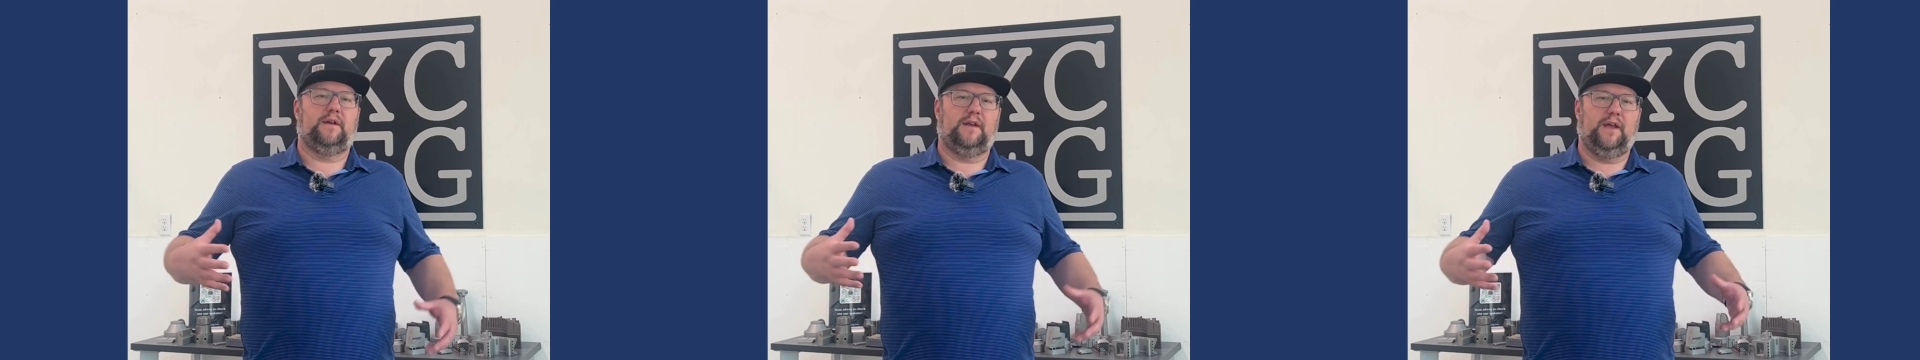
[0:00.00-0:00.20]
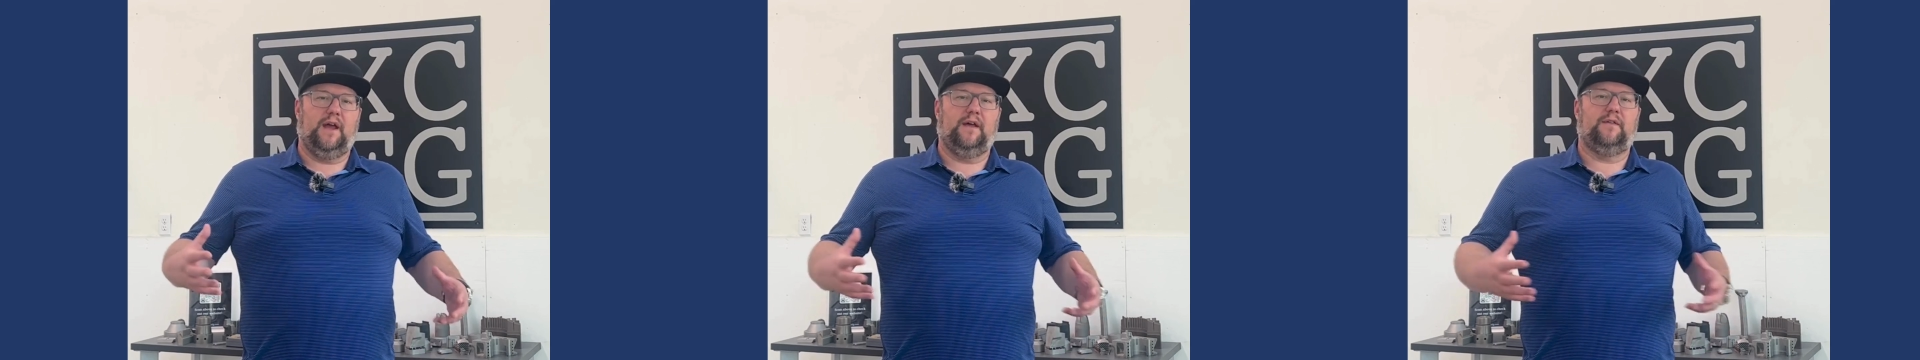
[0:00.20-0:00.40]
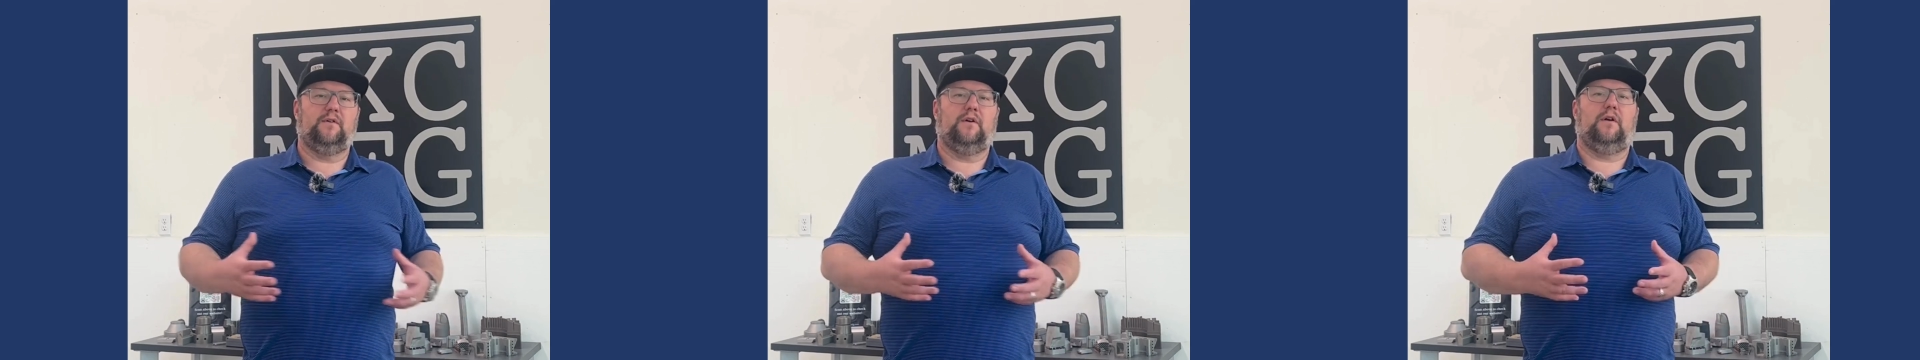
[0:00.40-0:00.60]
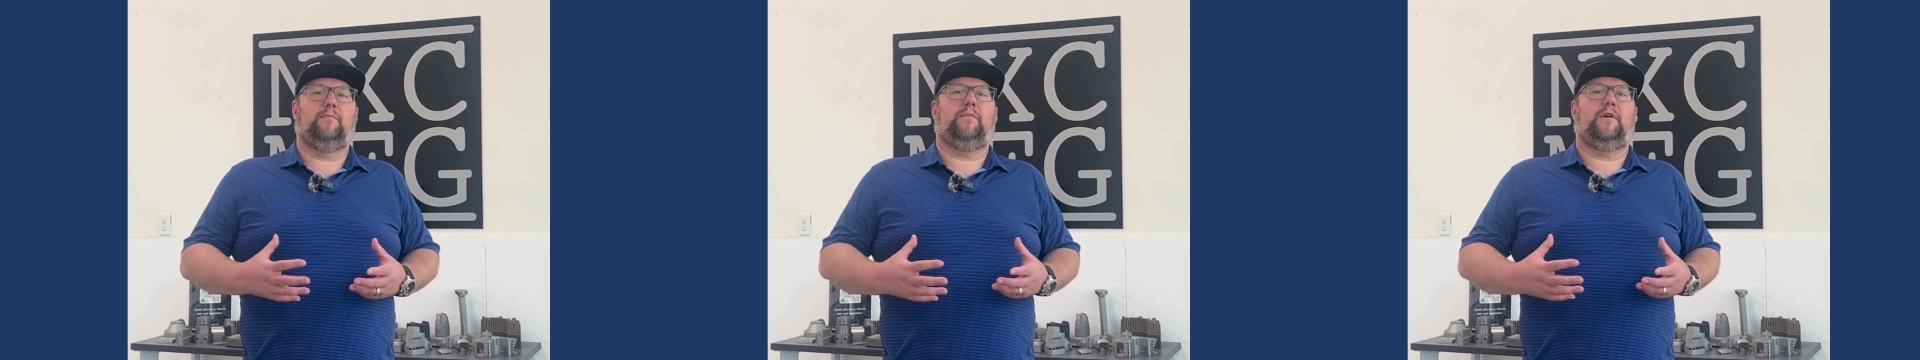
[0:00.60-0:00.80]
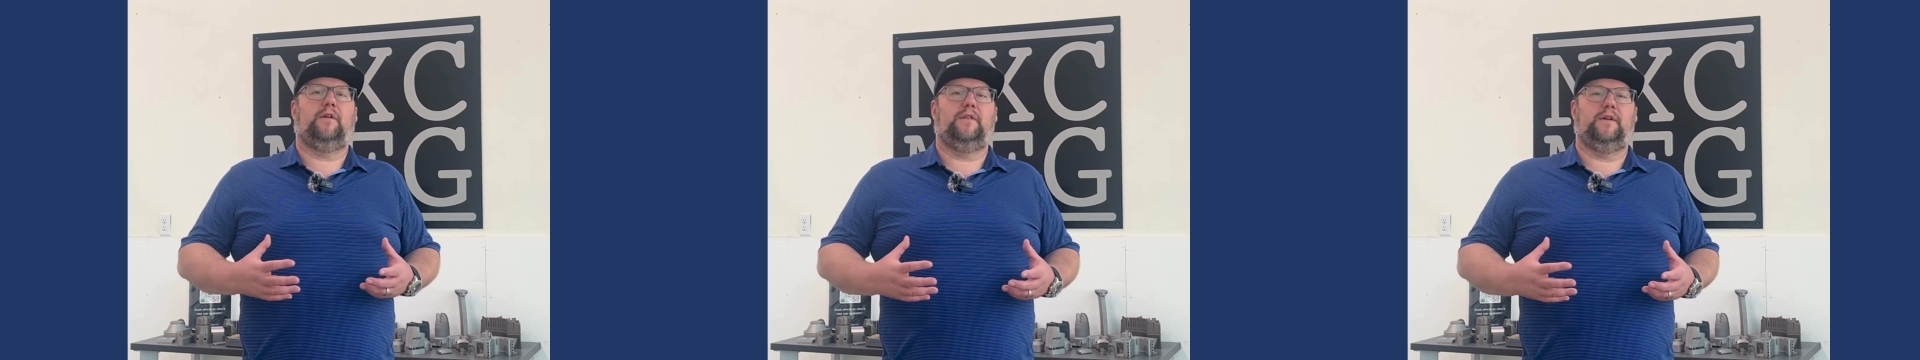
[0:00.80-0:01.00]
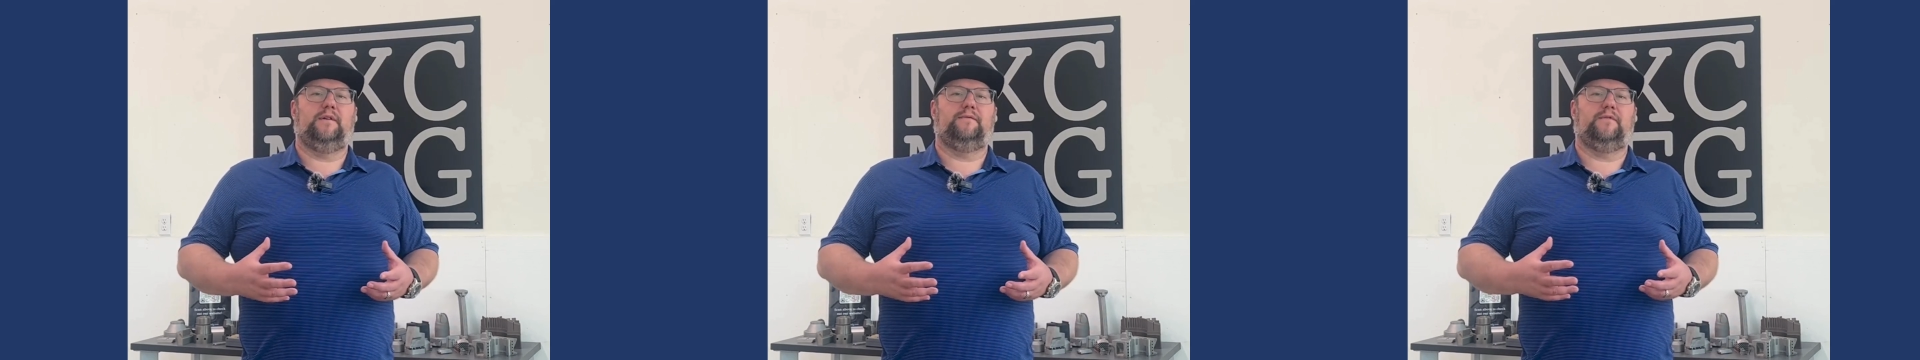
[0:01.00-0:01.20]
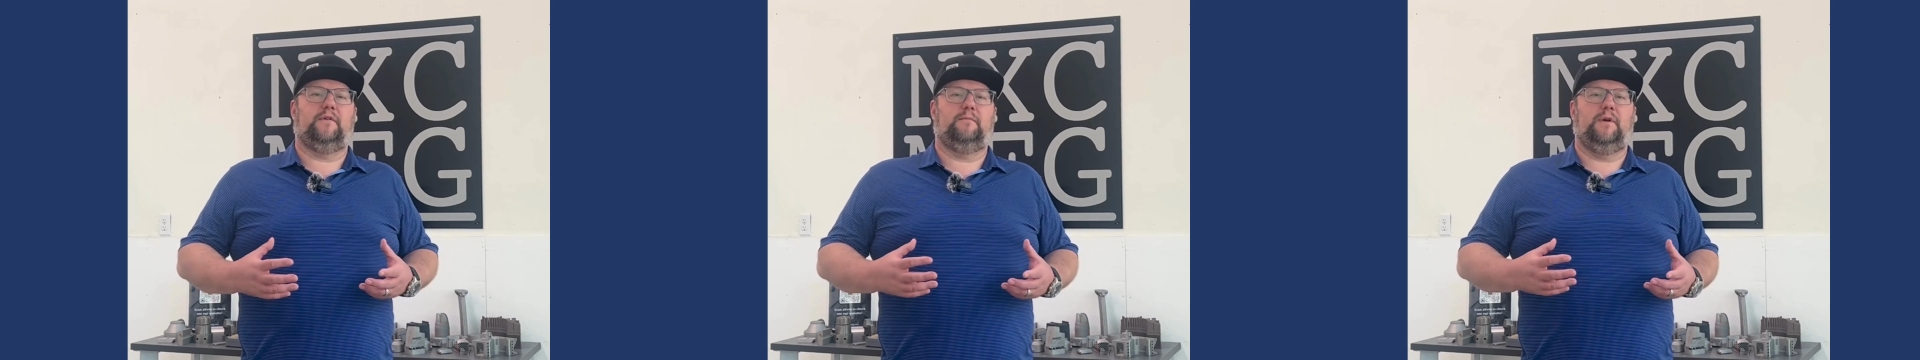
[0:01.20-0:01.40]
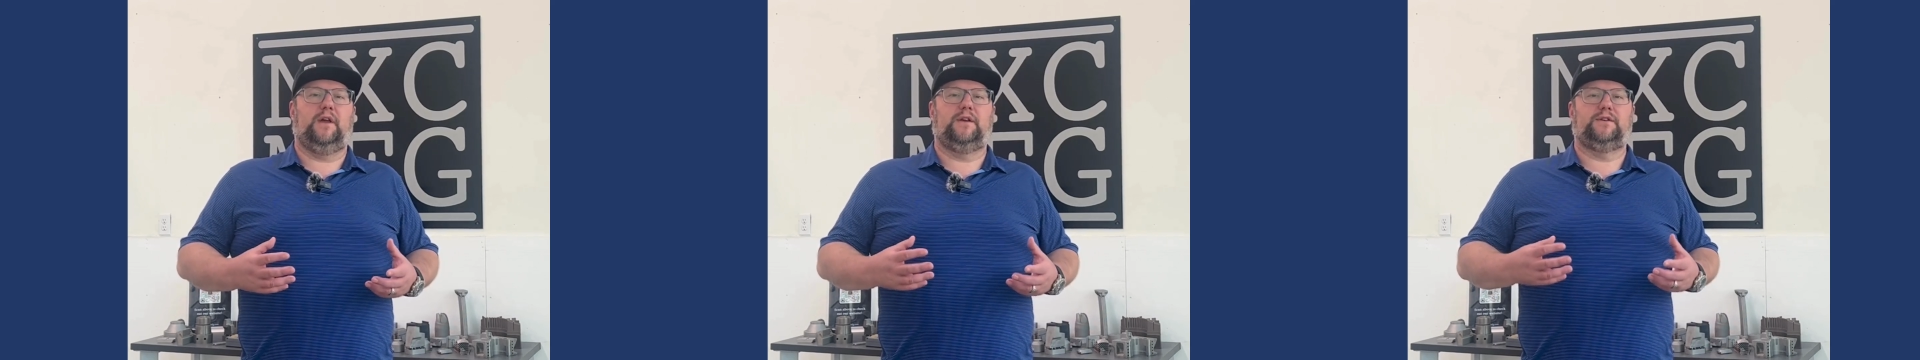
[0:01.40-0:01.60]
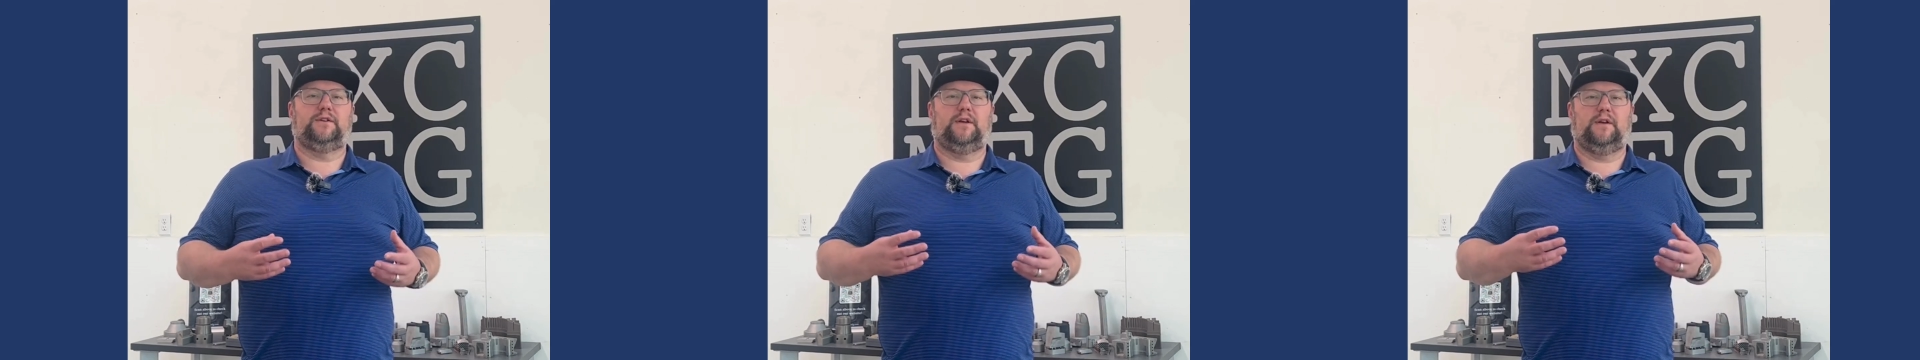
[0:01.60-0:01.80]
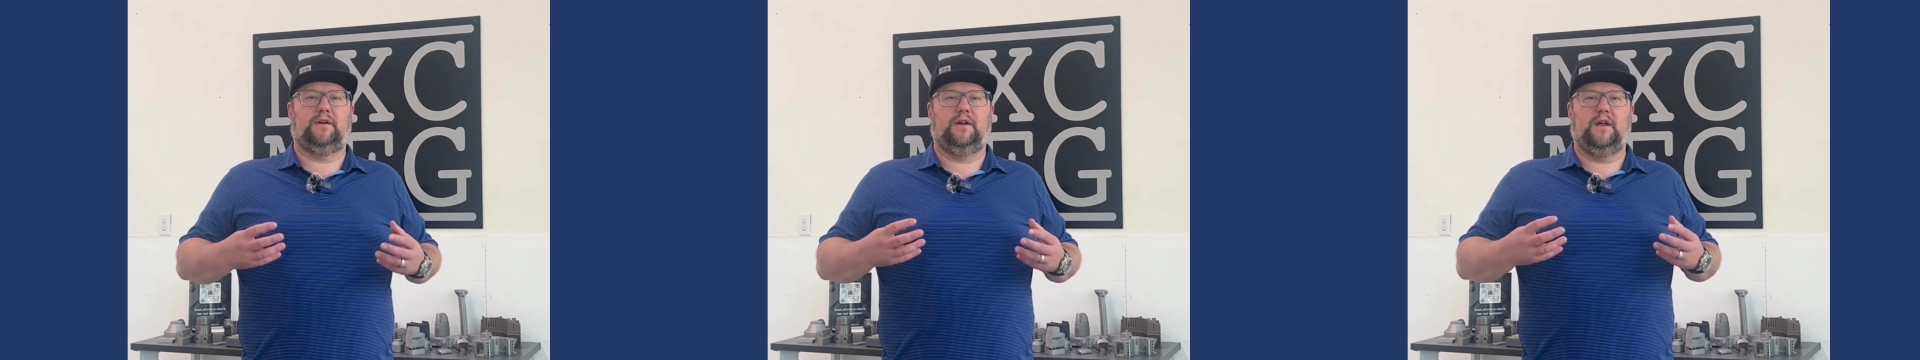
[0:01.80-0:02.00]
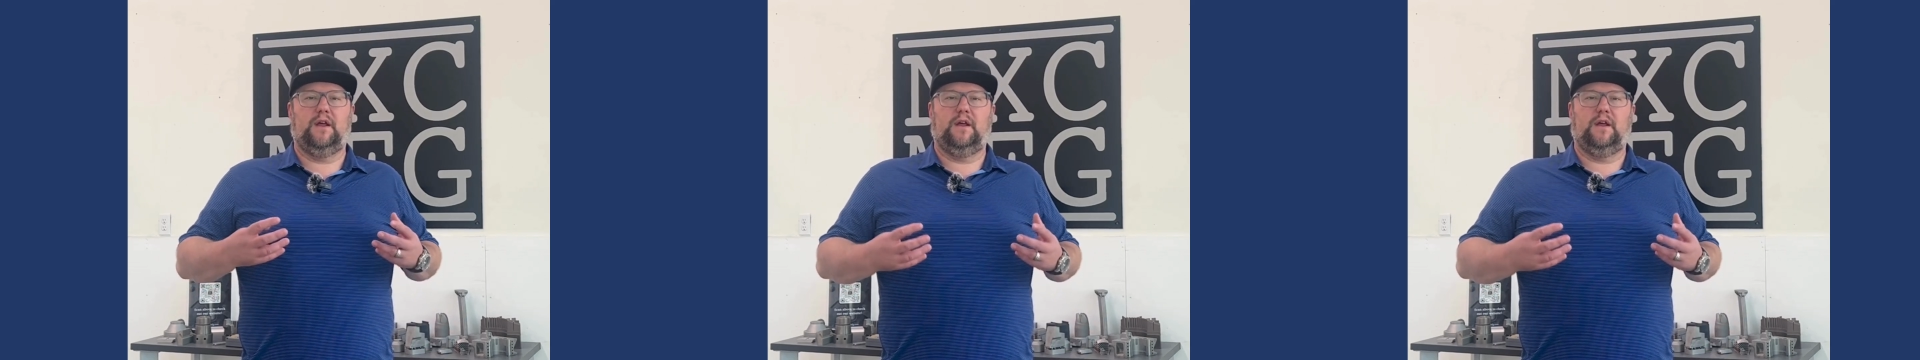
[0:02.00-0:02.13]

gather up all the information,